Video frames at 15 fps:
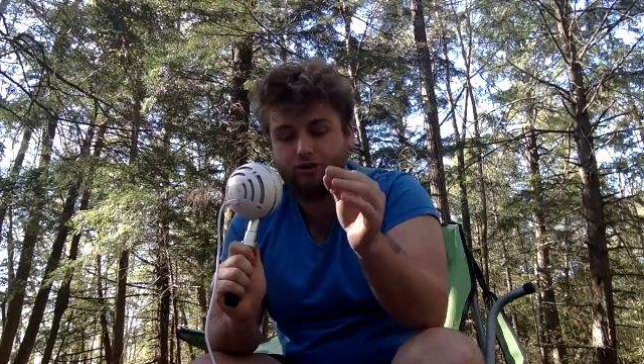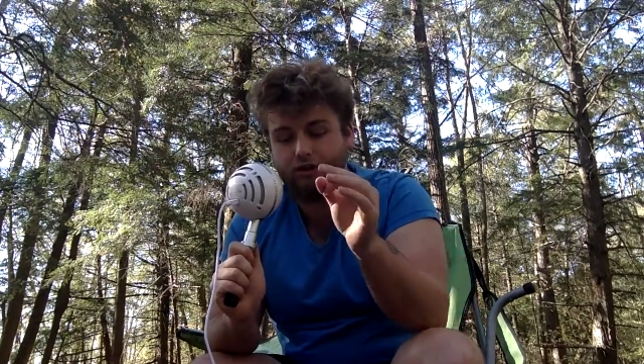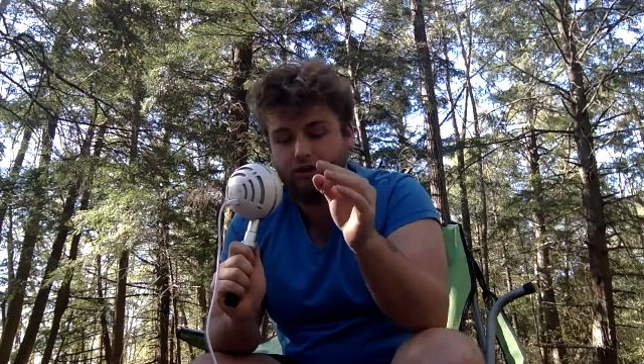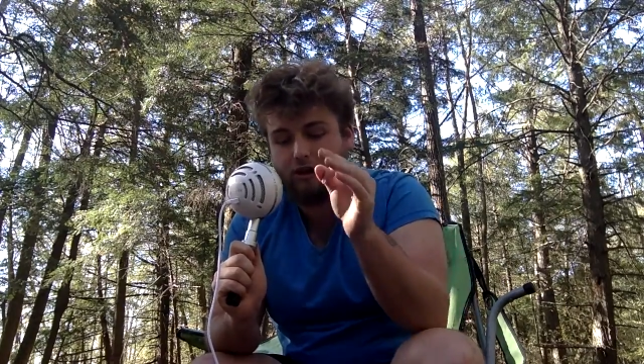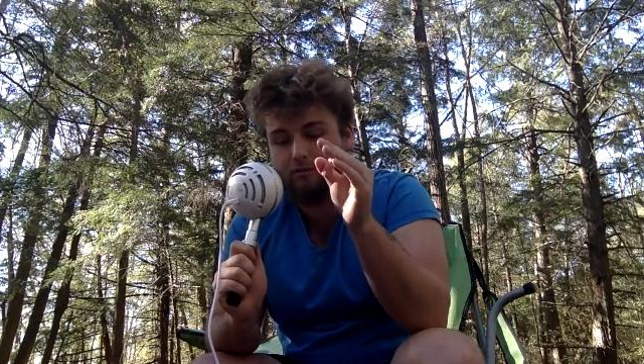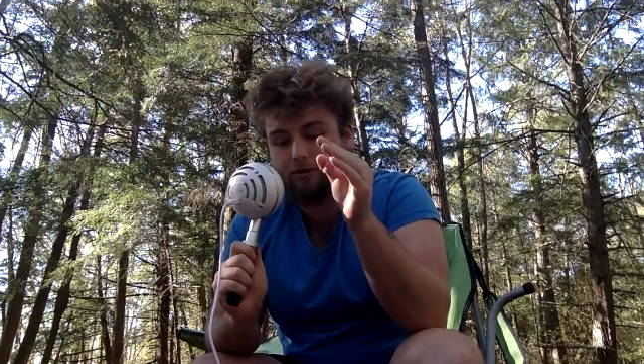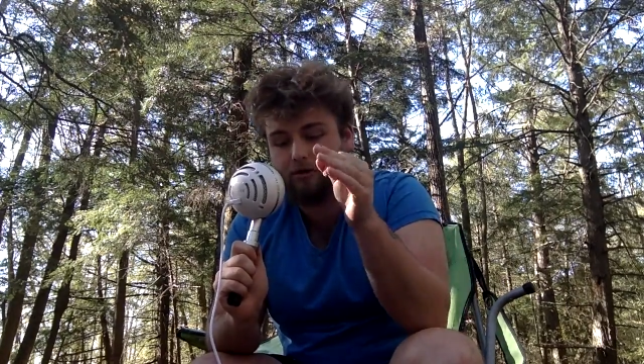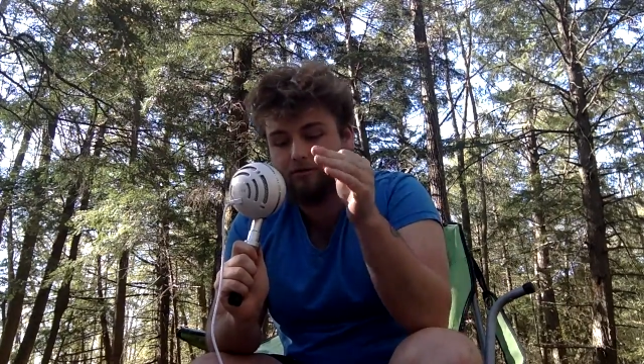the
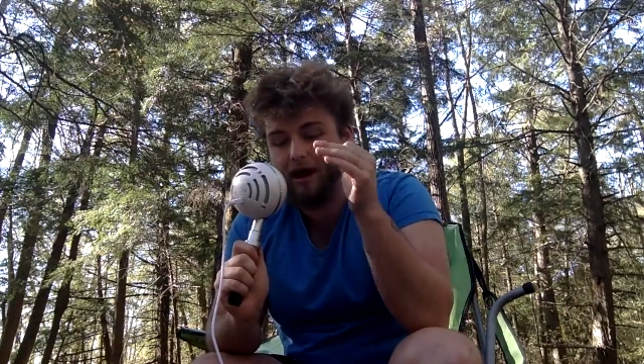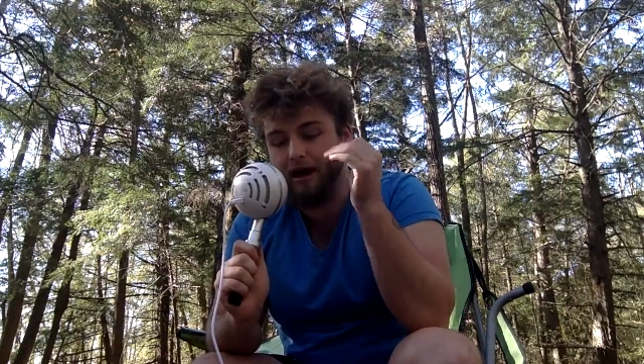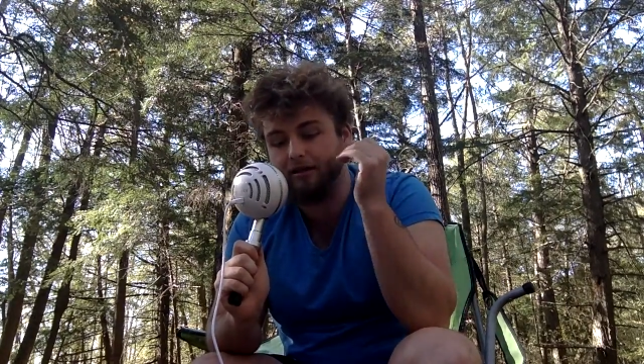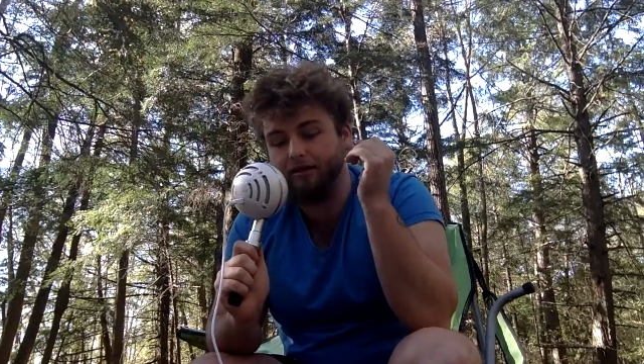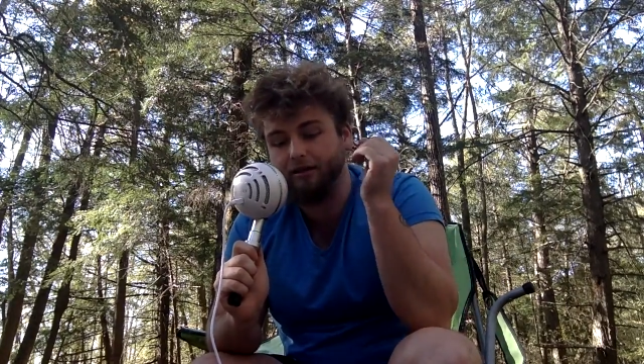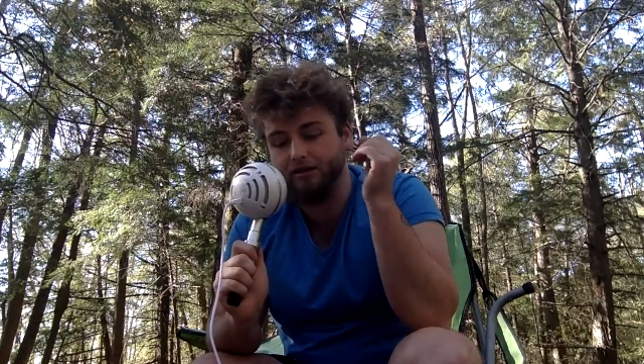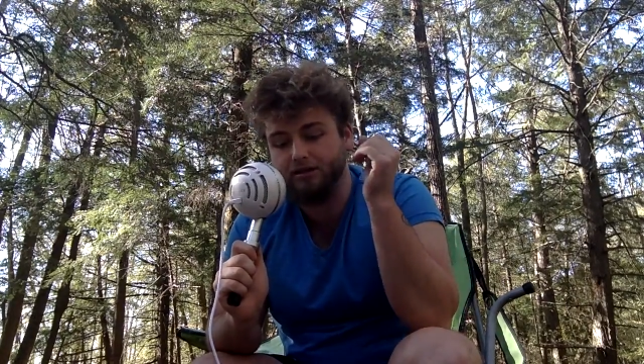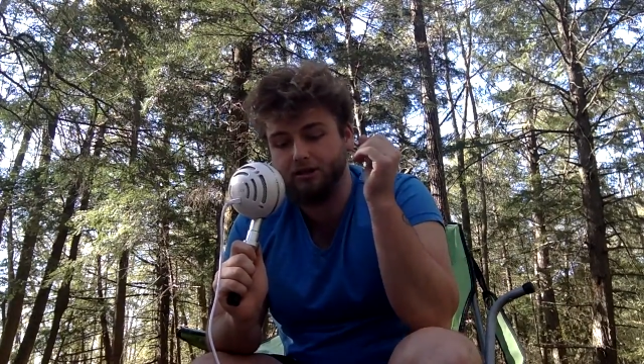number of
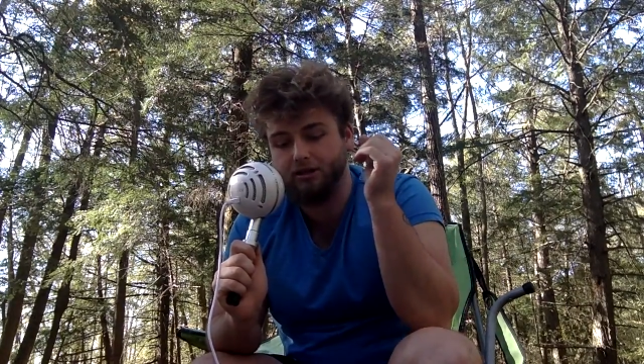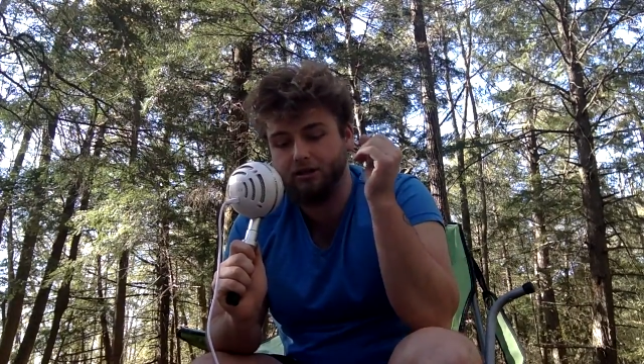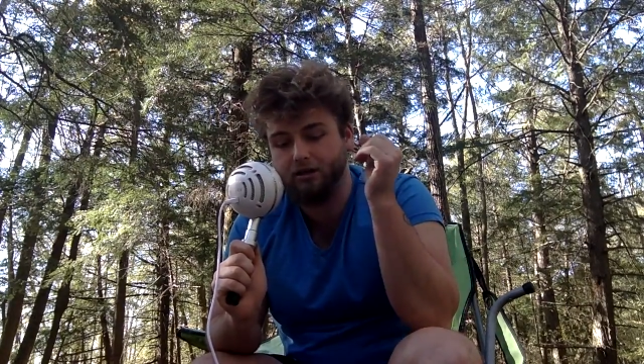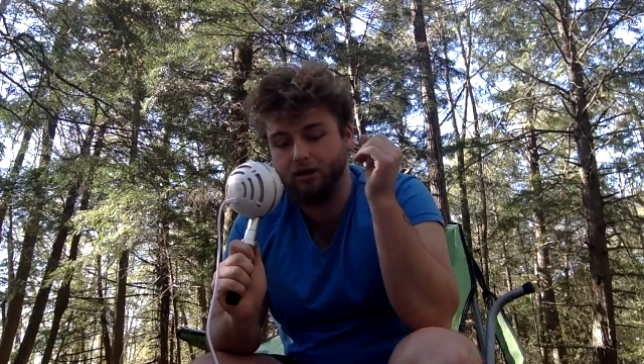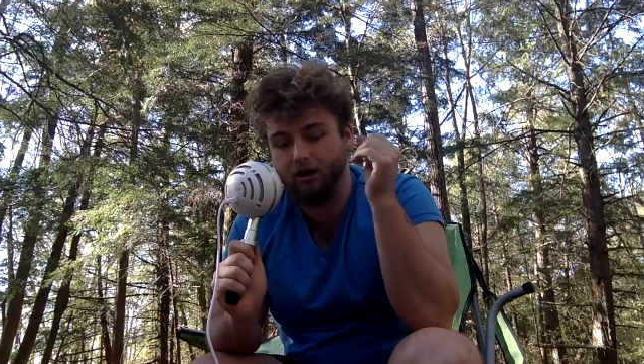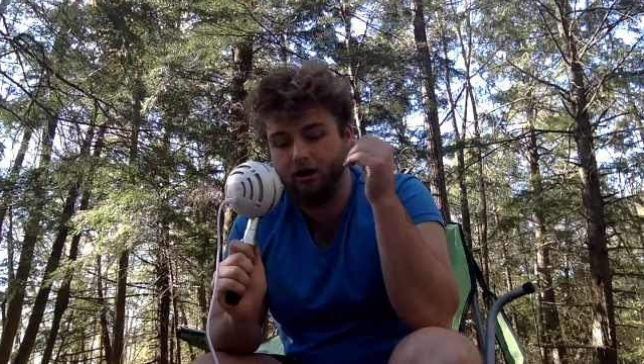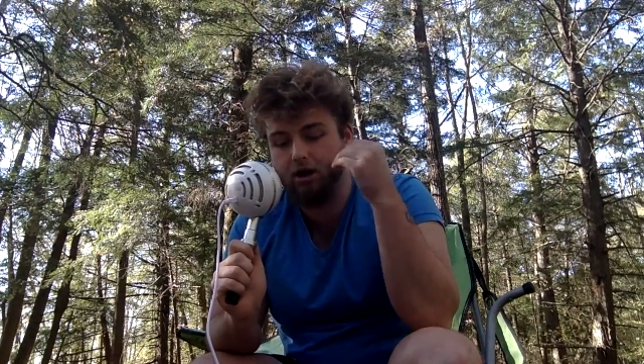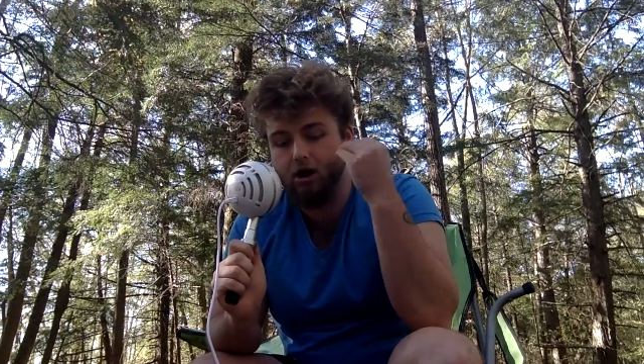athletes
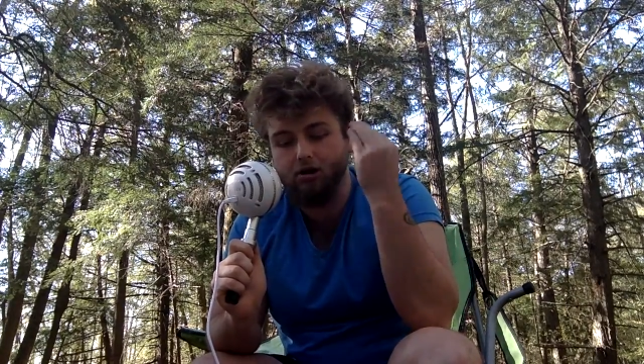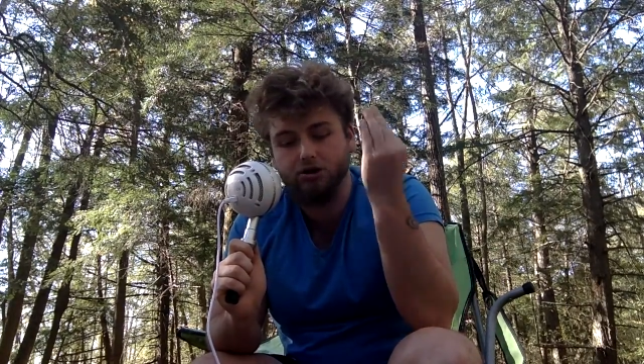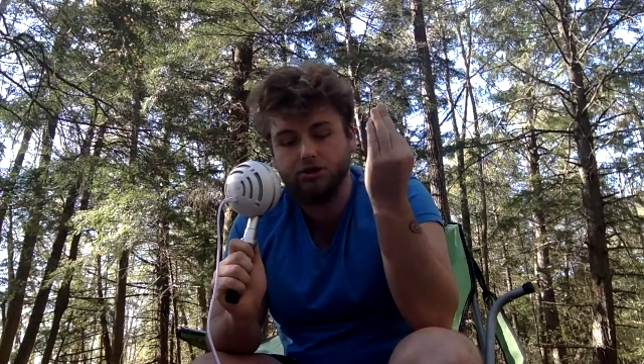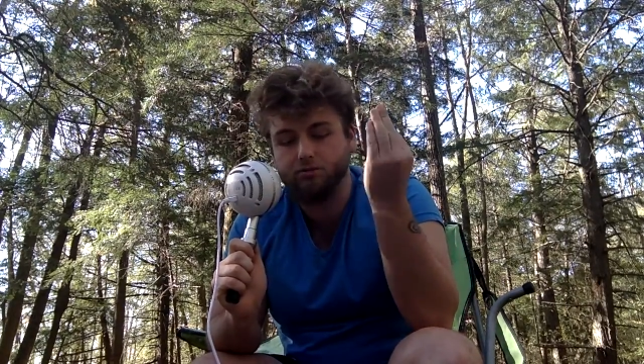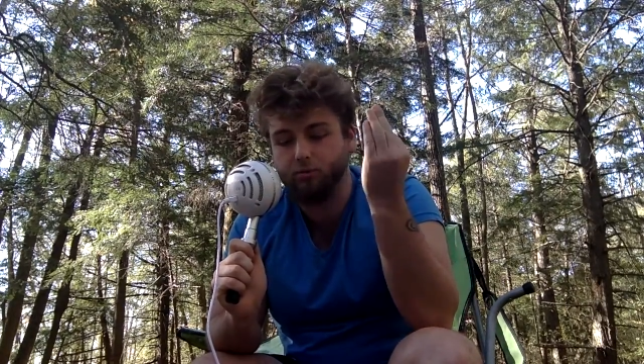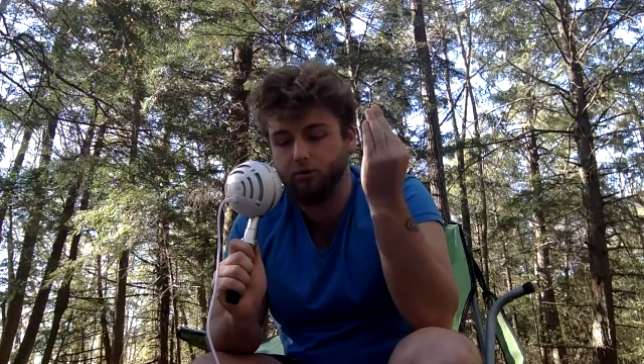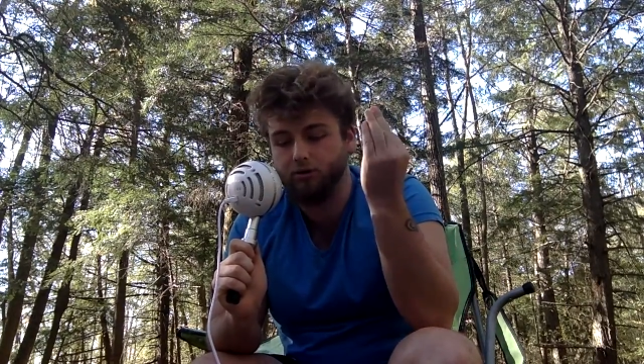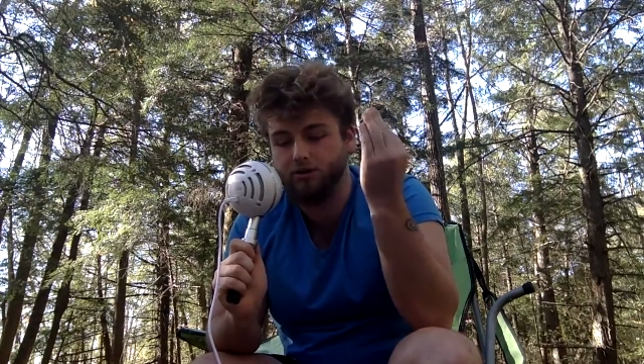in all
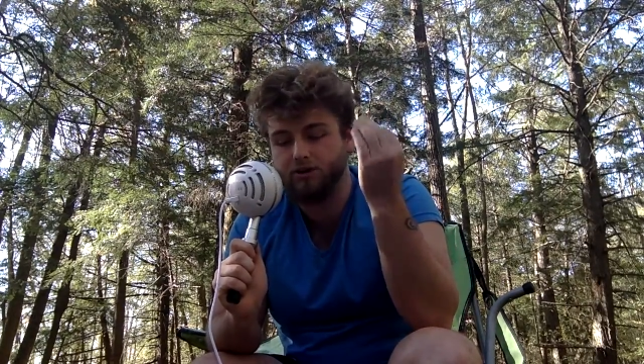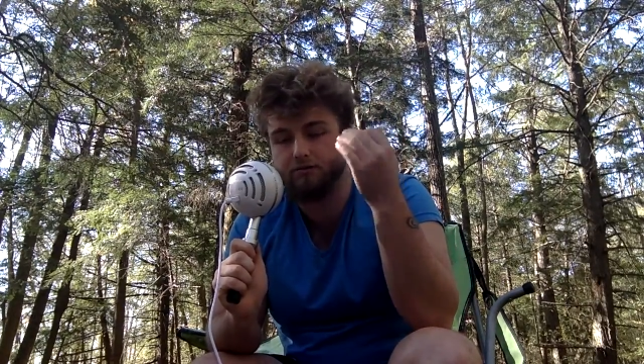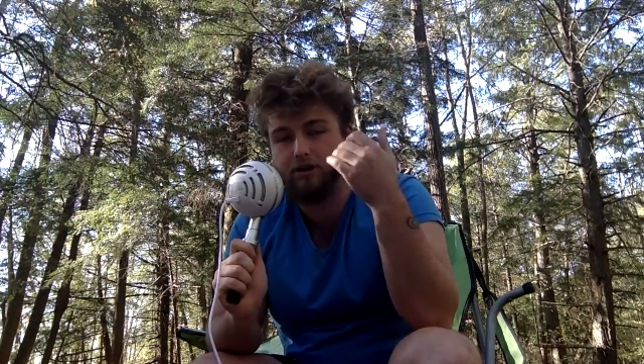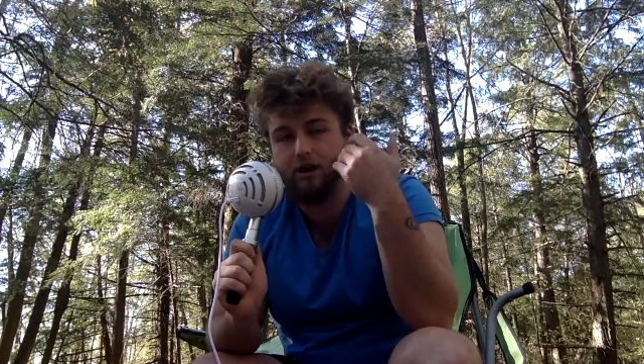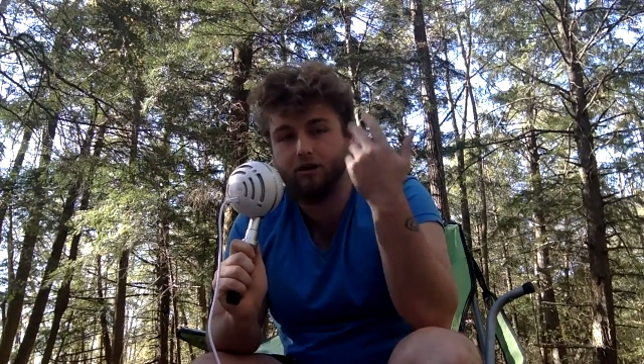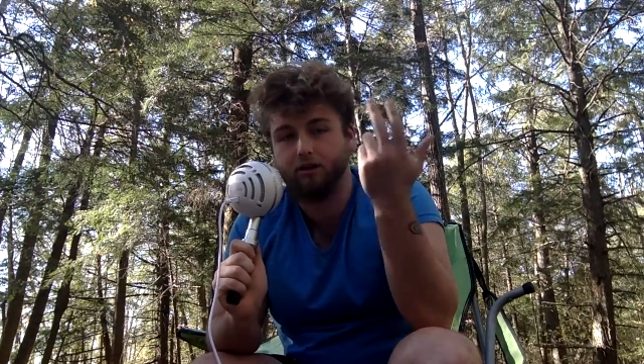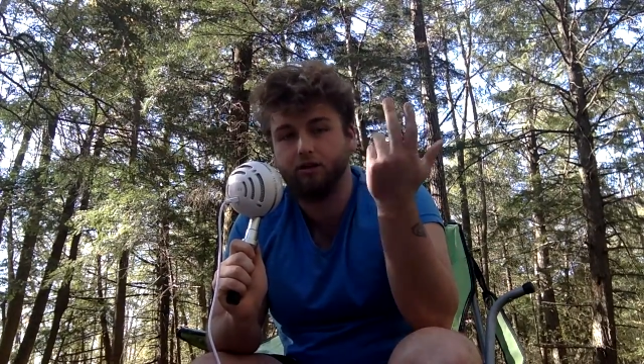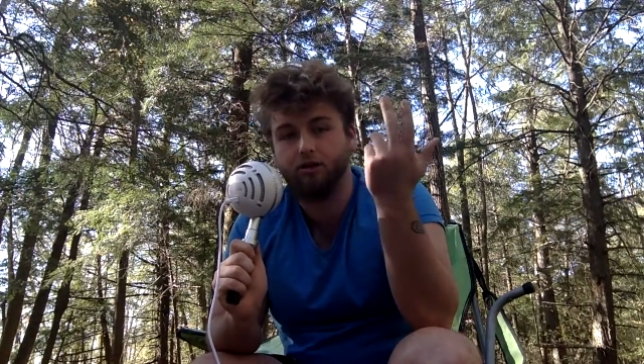sports have
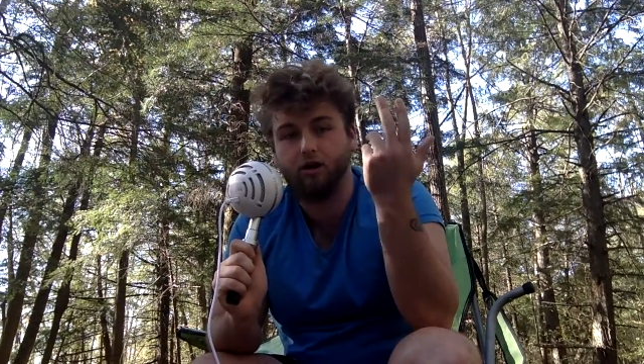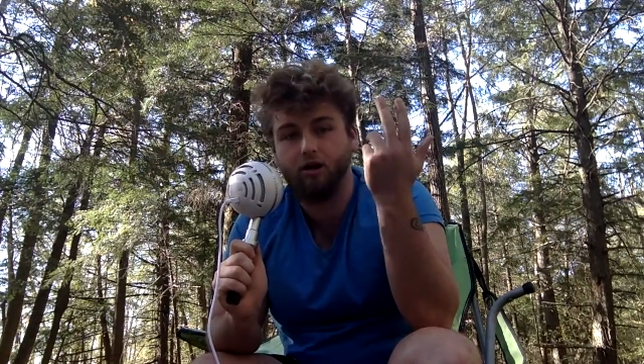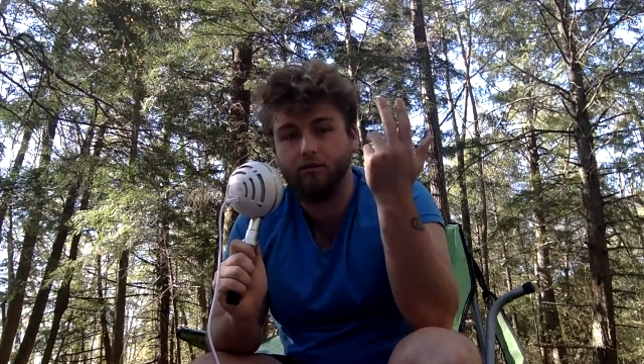kind of thought